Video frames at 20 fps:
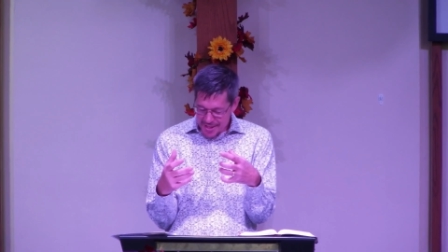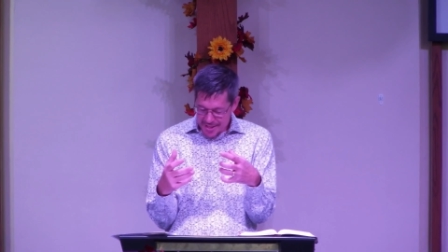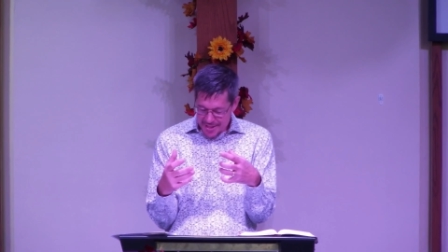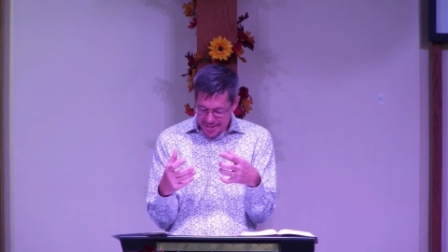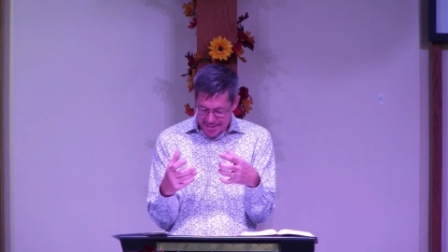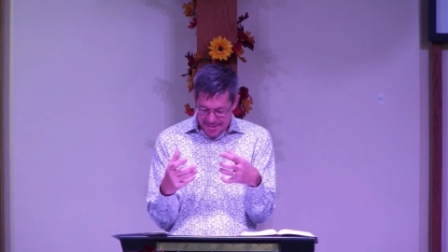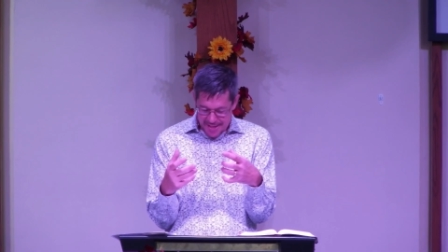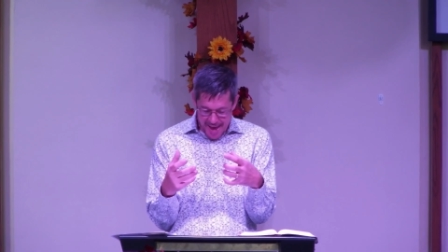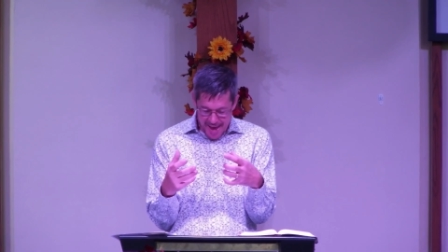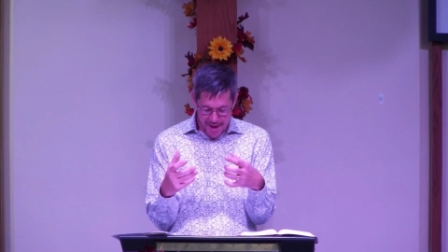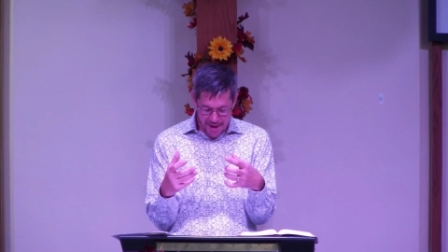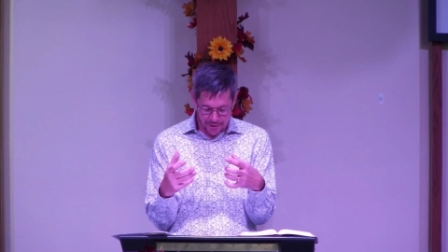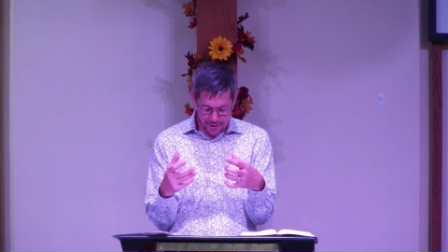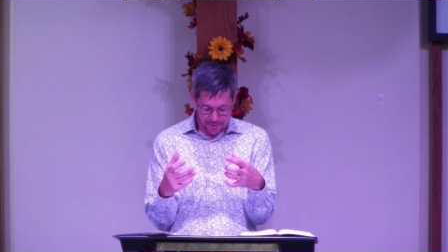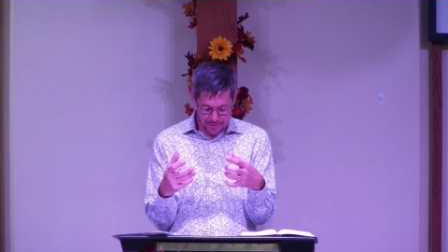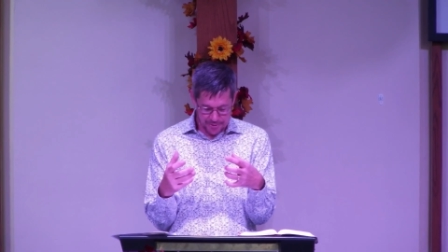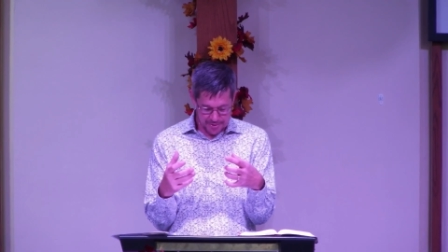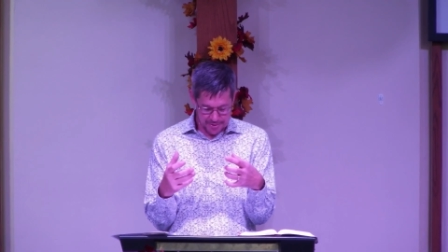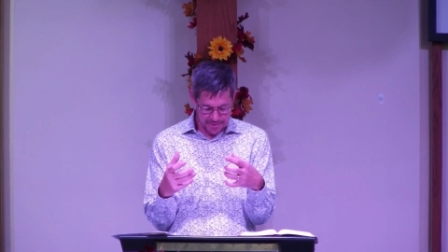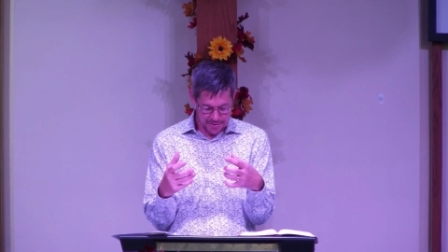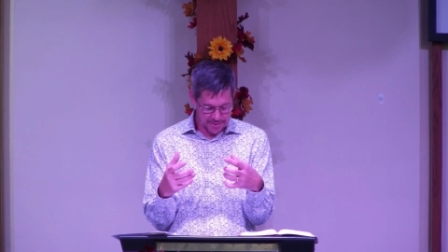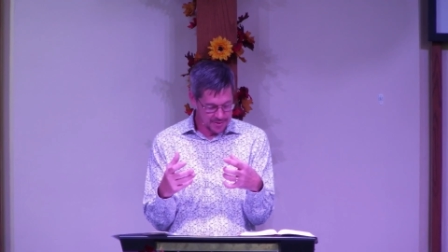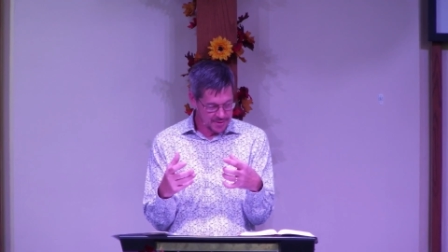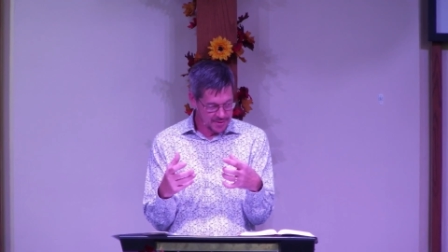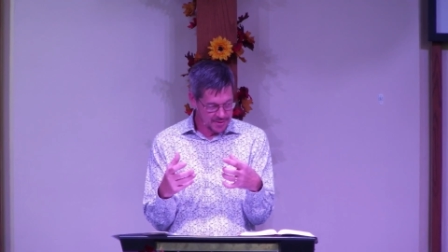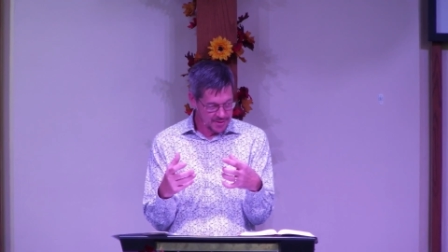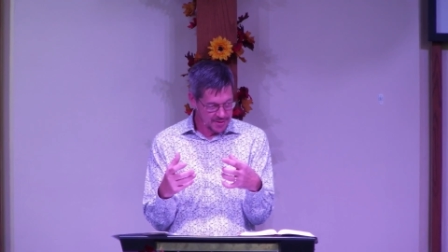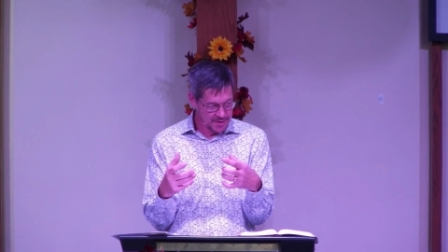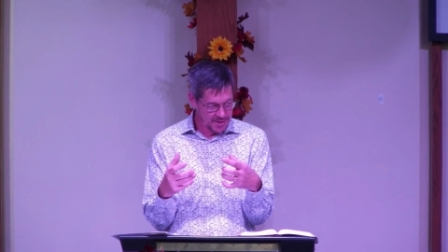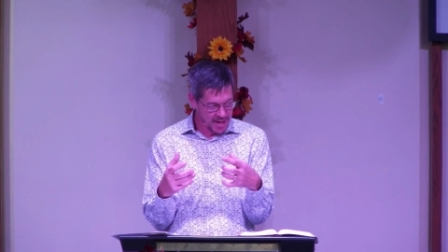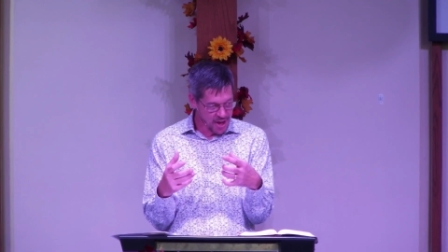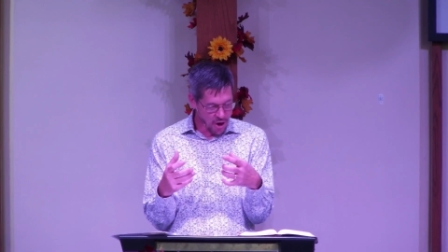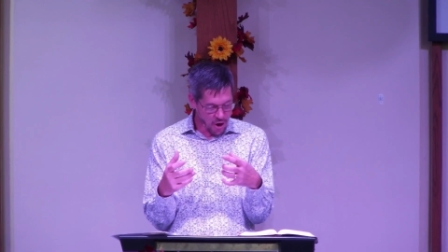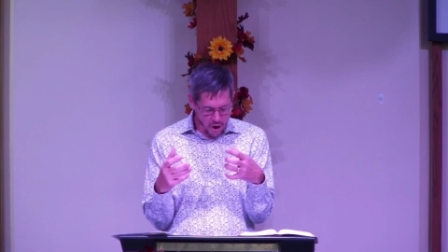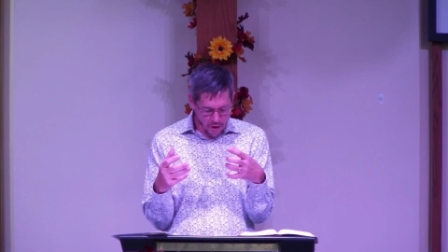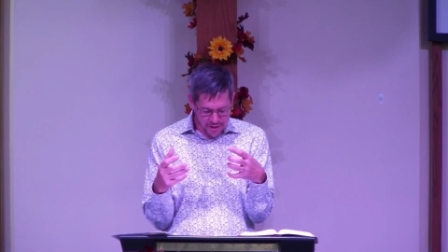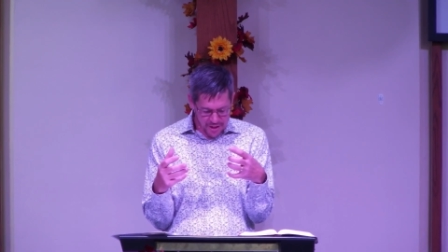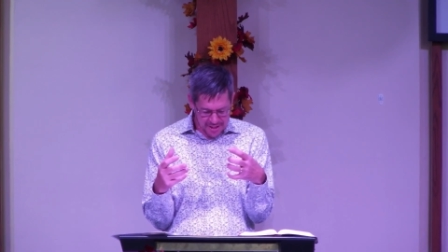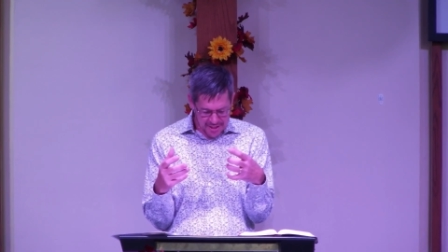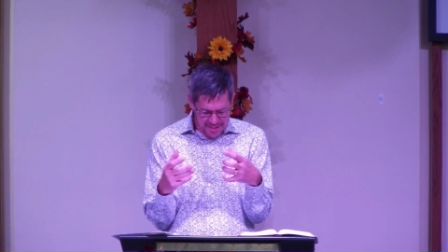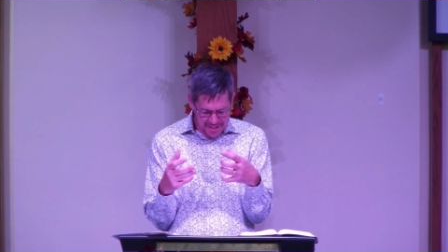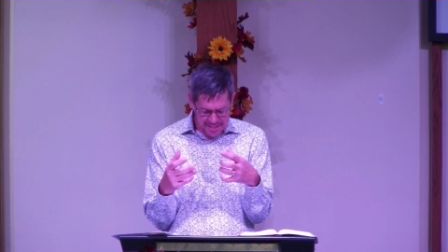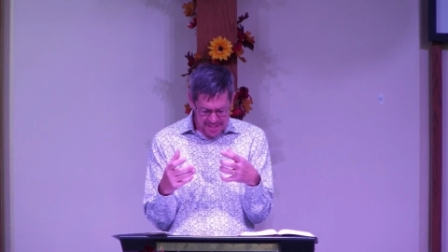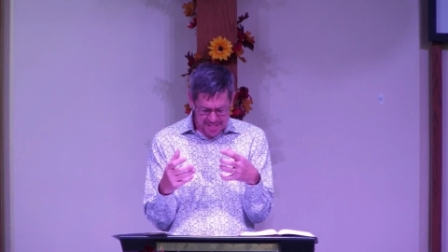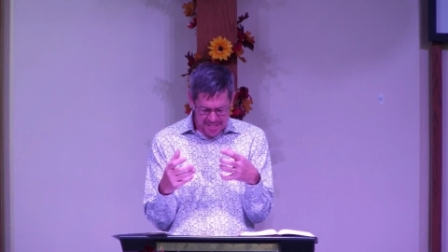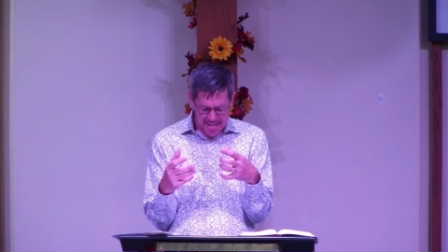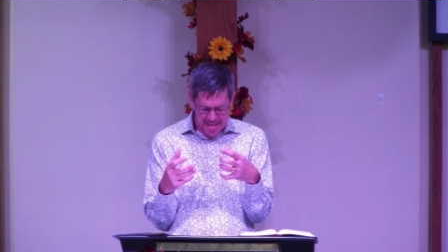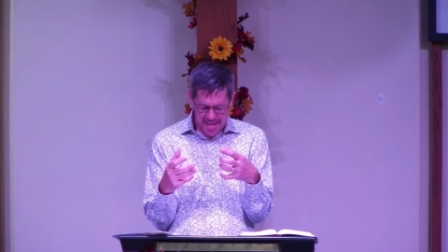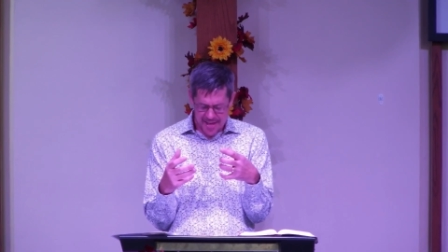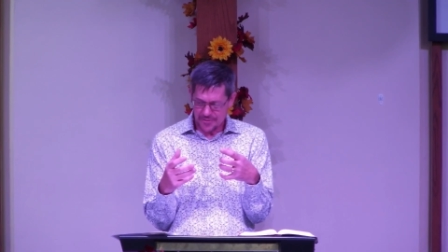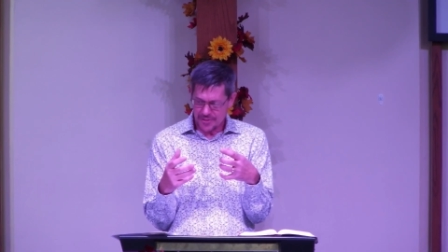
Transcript: out, and all that's left